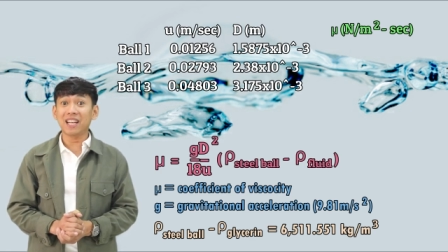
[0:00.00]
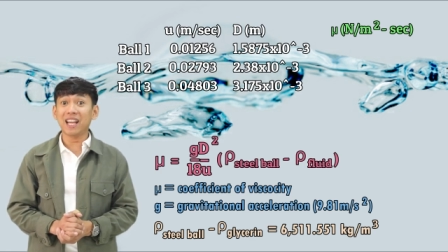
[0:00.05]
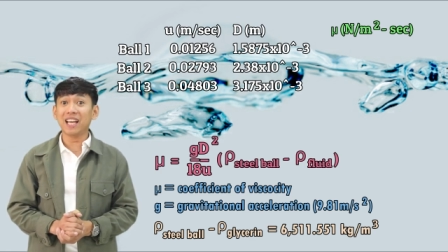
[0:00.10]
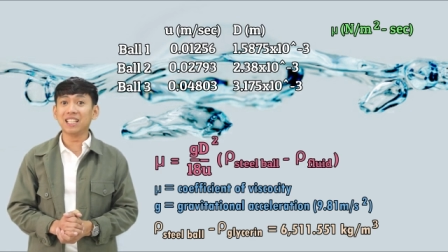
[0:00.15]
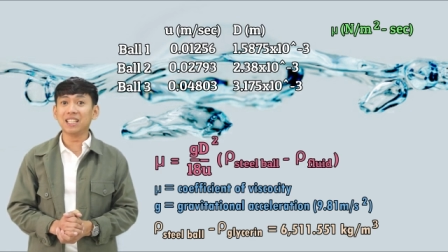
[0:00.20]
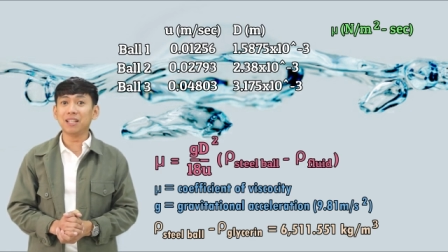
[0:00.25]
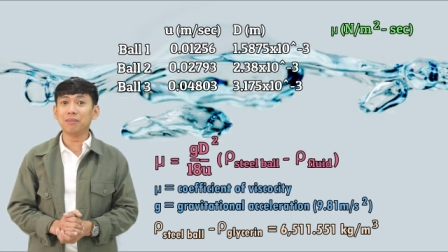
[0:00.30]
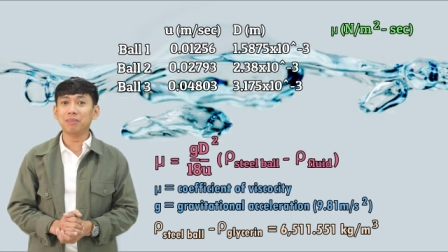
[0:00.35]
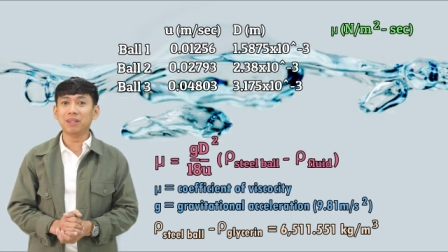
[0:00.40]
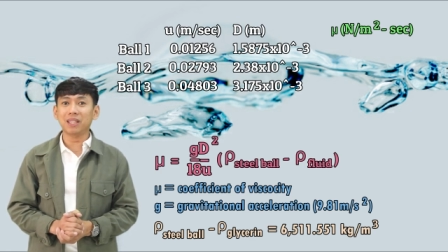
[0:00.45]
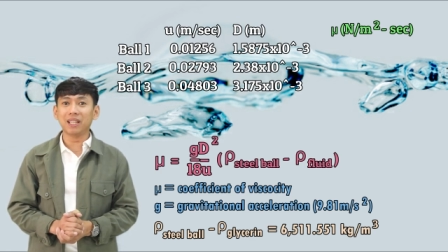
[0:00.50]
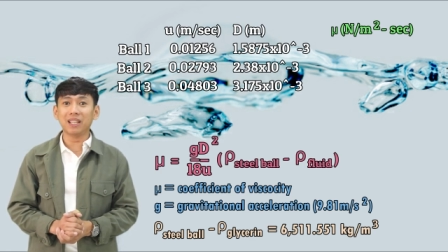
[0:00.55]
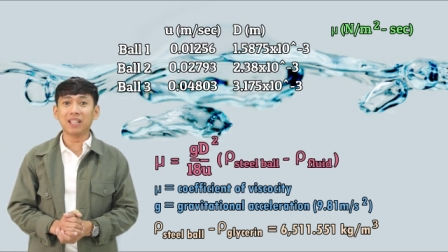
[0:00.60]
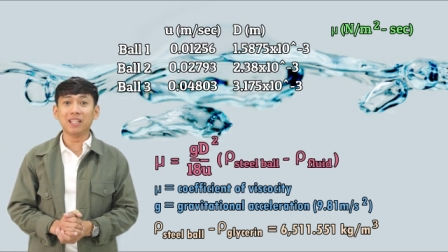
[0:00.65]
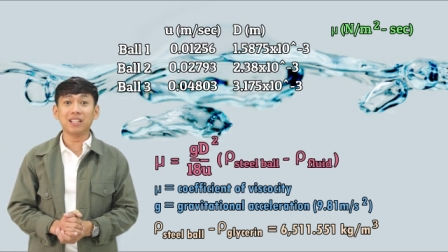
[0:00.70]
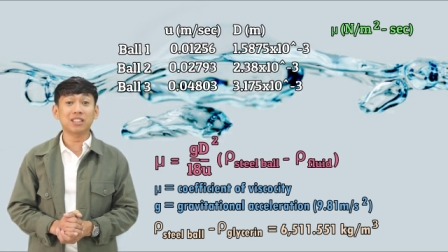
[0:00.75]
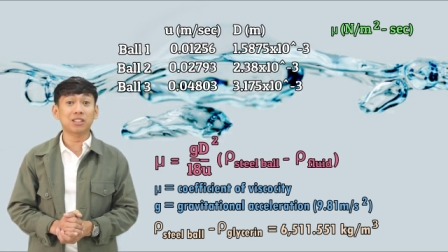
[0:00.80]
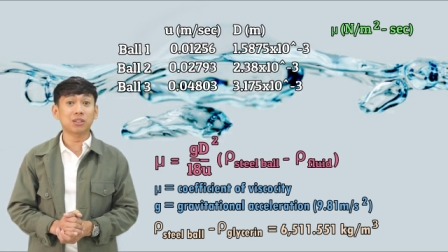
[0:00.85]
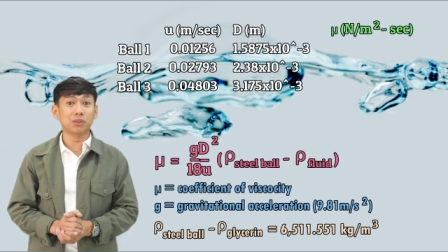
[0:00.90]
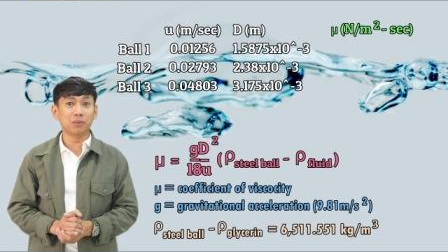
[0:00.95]
the negative
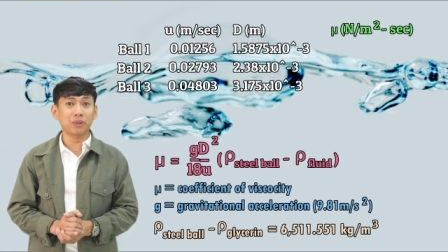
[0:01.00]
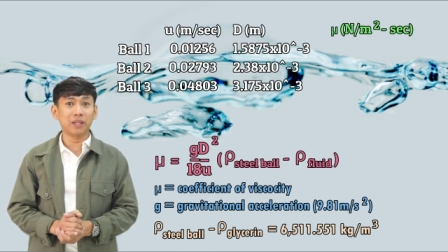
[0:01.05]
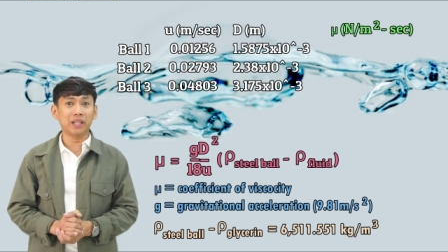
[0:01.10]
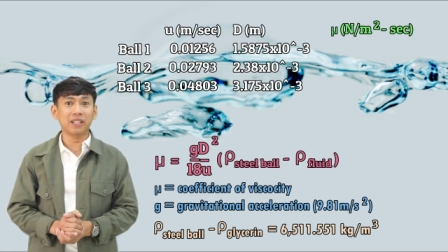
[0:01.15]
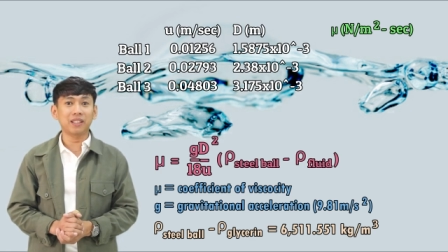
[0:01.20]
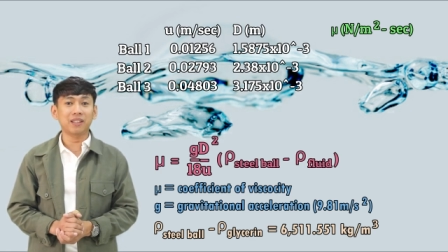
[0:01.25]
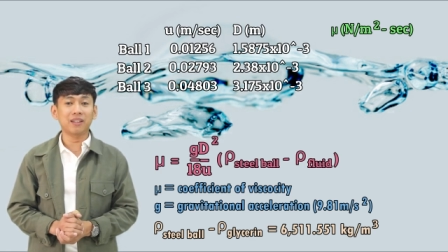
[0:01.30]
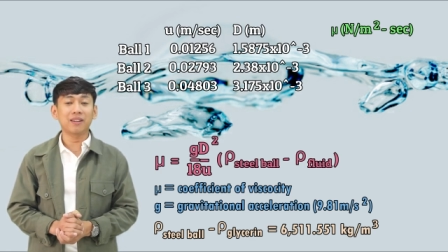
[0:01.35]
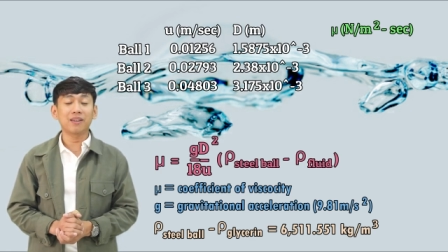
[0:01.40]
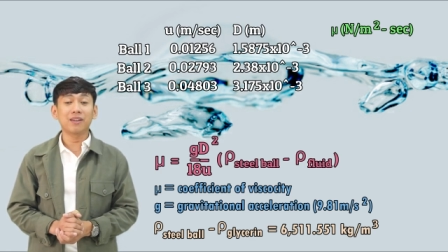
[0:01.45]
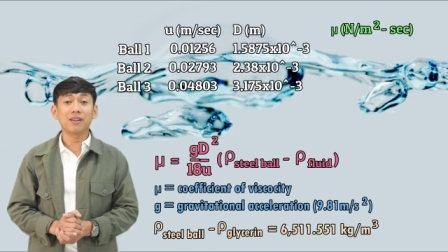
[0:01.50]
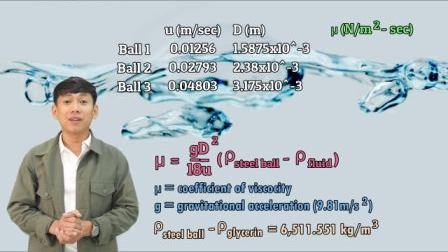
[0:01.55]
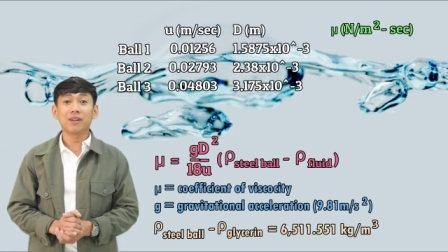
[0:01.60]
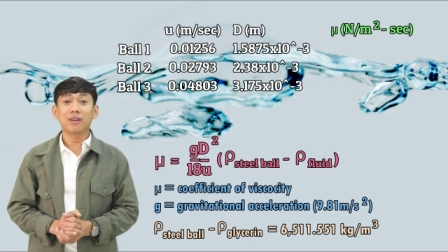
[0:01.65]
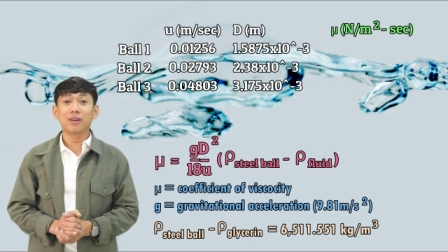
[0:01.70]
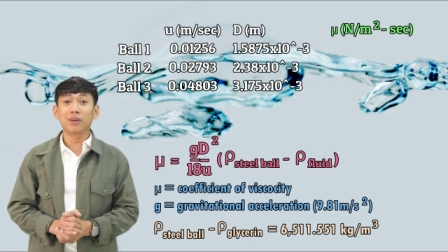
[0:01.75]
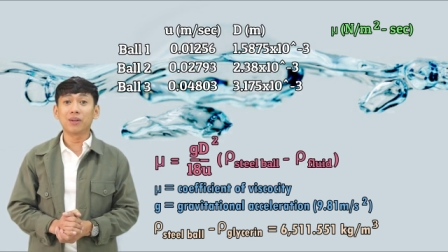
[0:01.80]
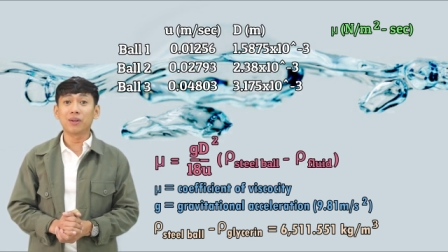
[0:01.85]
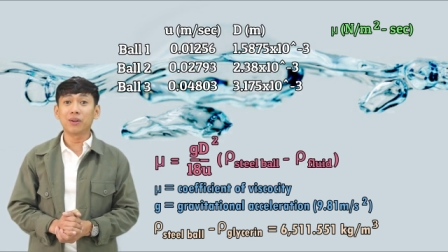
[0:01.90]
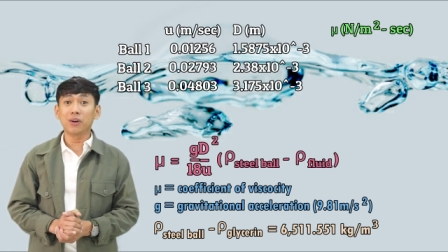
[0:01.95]
3 squared
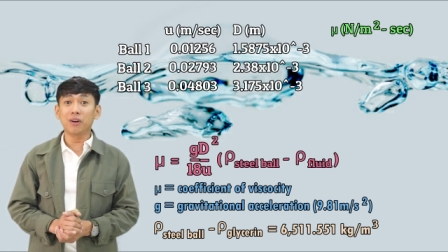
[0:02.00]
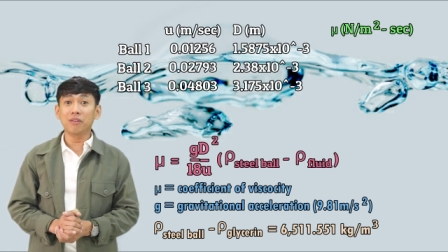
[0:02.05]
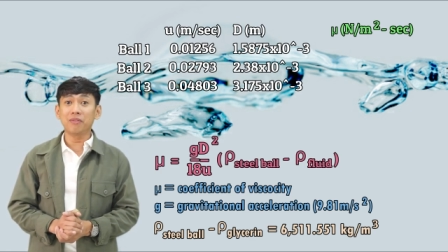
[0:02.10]
all